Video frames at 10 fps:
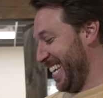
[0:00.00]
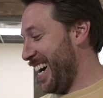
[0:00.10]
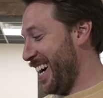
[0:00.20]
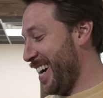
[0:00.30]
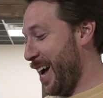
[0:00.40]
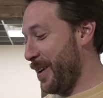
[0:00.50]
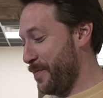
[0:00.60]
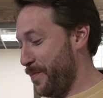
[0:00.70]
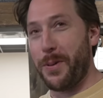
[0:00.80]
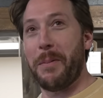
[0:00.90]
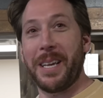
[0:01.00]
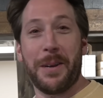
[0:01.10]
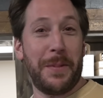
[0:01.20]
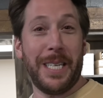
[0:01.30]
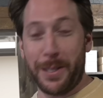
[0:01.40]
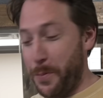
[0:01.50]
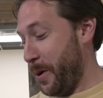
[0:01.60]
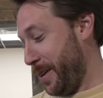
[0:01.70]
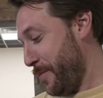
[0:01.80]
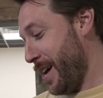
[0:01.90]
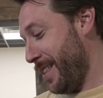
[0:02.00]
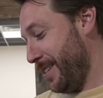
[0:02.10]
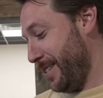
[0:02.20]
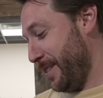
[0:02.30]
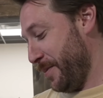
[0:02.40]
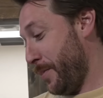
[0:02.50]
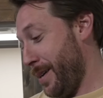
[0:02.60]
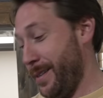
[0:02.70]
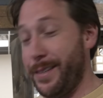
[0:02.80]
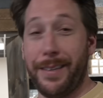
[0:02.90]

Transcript: I'm probably going to be disappointed by this, but...